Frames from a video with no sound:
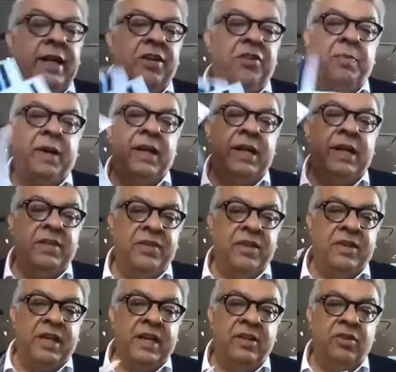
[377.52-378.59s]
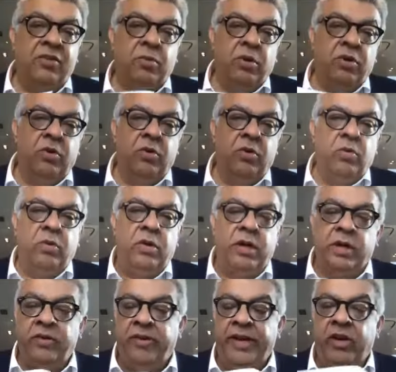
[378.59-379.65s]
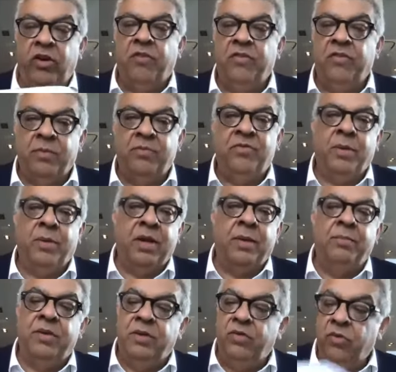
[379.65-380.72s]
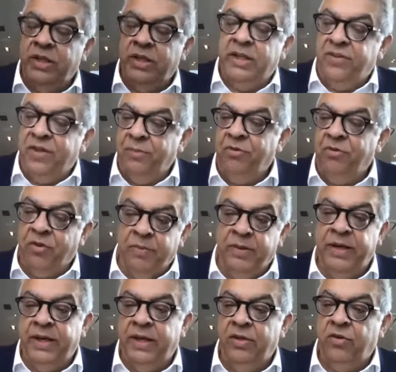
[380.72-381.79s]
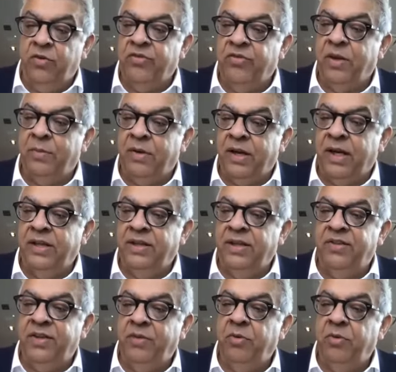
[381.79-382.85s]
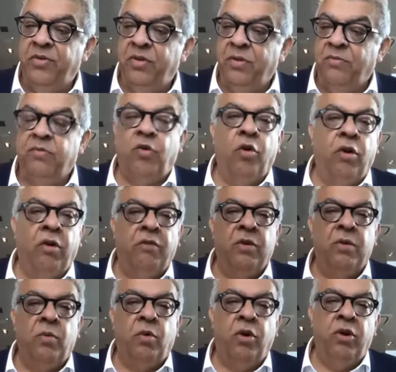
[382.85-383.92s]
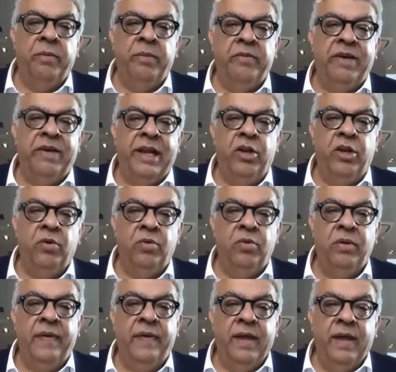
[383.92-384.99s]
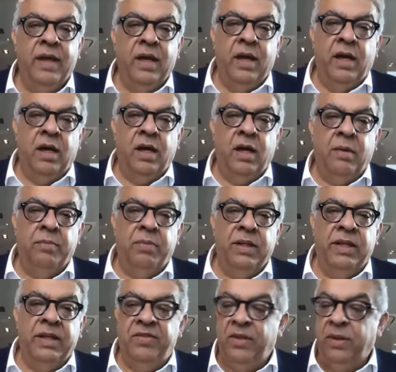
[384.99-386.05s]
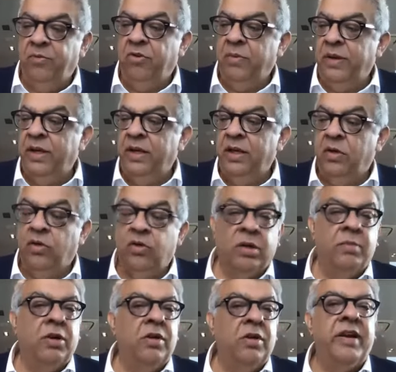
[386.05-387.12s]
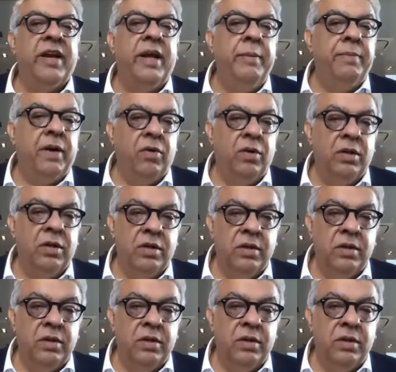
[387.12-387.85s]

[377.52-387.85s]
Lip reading: list, but in essence, I just wanted to kind of read off some numbers. So there seems to be, to summarize, there seems to be some fall off on volume and value, but there seems to be a good amount of dry powder.